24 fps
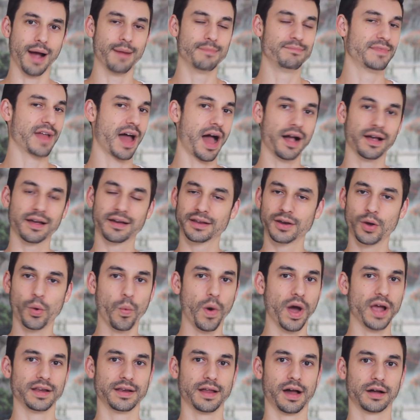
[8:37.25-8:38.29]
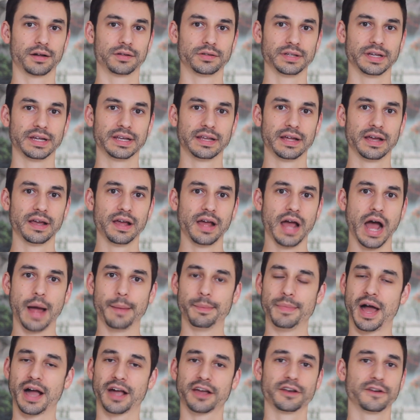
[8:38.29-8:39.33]
I'm not going to white knuckle it.
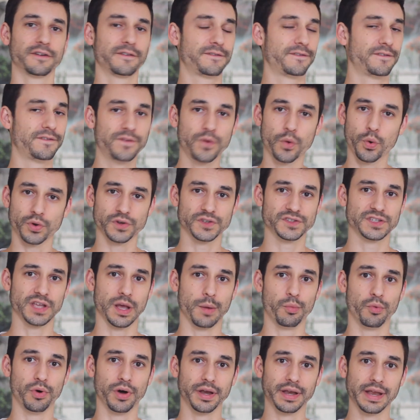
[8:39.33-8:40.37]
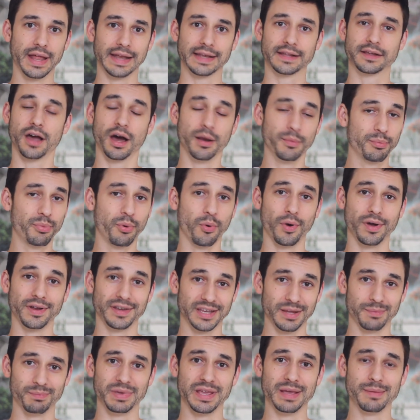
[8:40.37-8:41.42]
I'm not going to force someone at
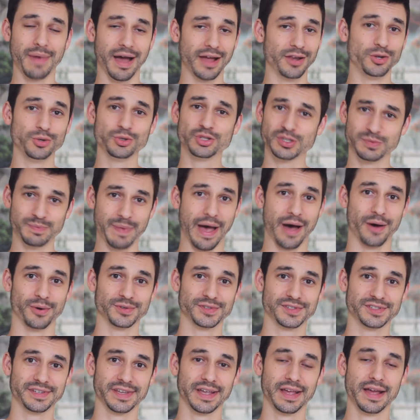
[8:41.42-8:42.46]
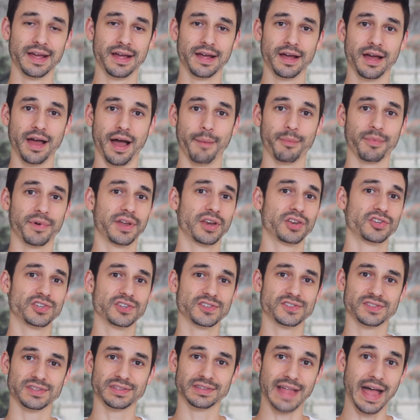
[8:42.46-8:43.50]
gunpoint to be my new spouse. I'm going to
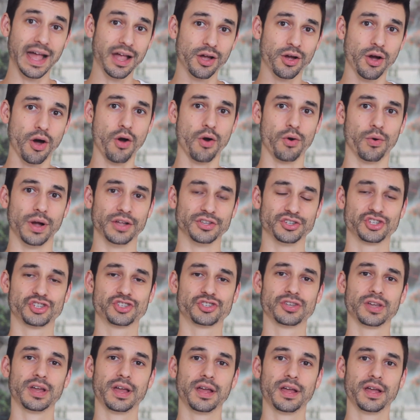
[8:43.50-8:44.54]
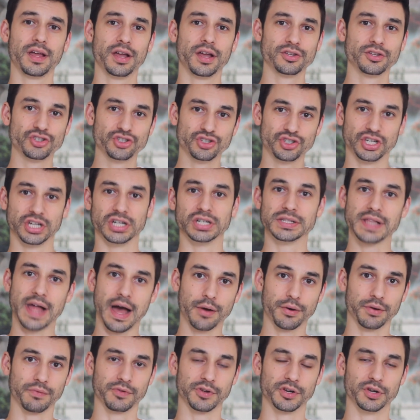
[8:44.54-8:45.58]
just let go and just chill
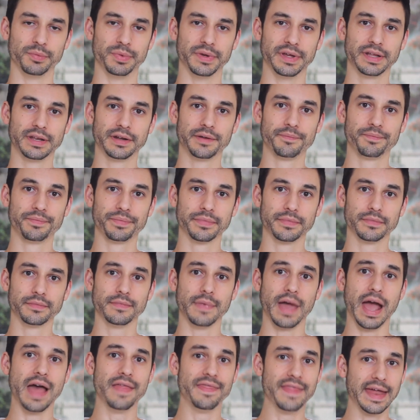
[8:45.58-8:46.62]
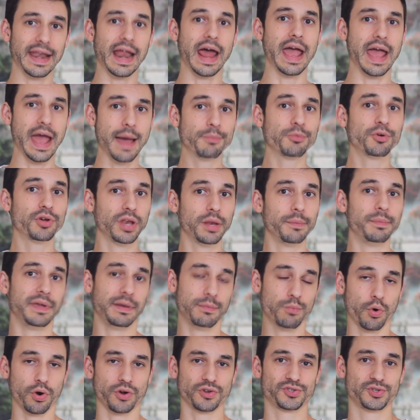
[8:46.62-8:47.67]
out a little bit. And then I am going to be
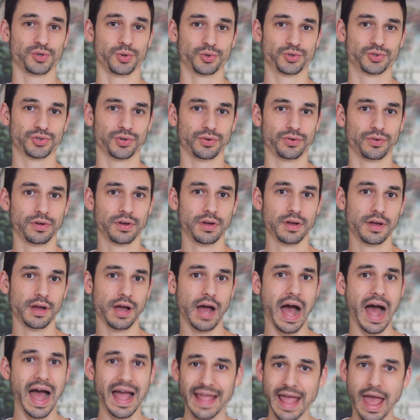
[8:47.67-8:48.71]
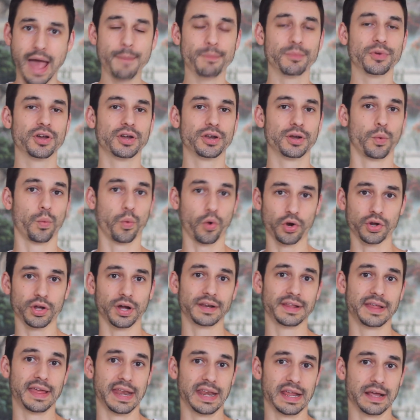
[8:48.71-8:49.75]
more social. I am going to work
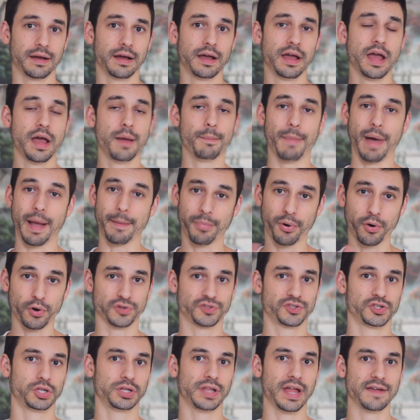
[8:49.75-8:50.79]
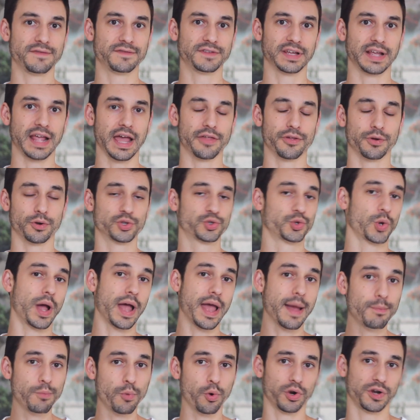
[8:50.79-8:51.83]
on getting my personal life together so
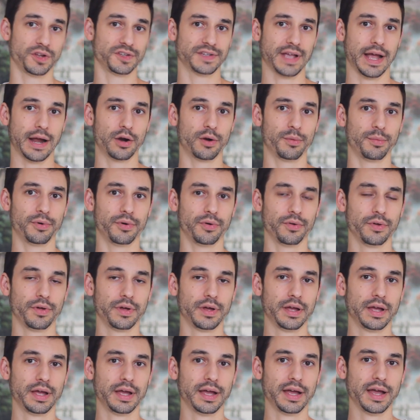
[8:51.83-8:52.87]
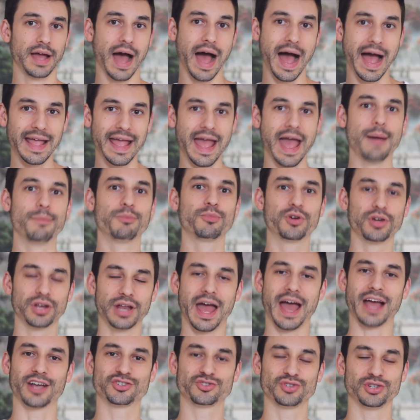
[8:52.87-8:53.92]
I am more desirable. I am going
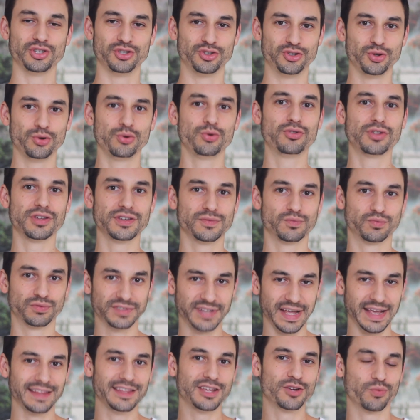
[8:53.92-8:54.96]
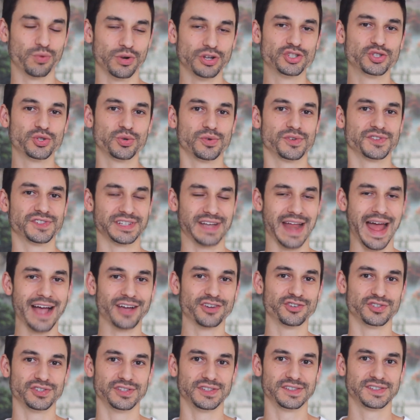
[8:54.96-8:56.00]
to actually do the daily rituals and
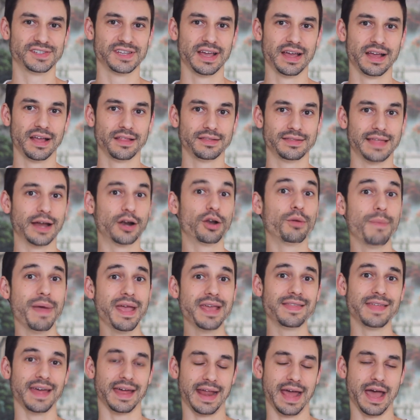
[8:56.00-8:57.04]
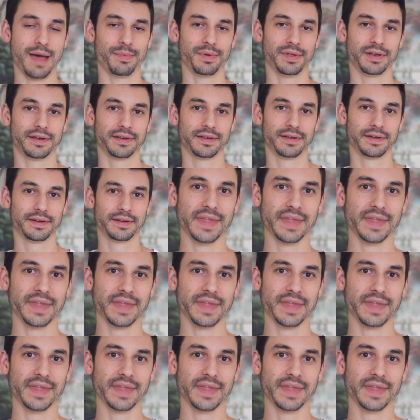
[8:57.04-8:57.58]
actions that'll make that happen.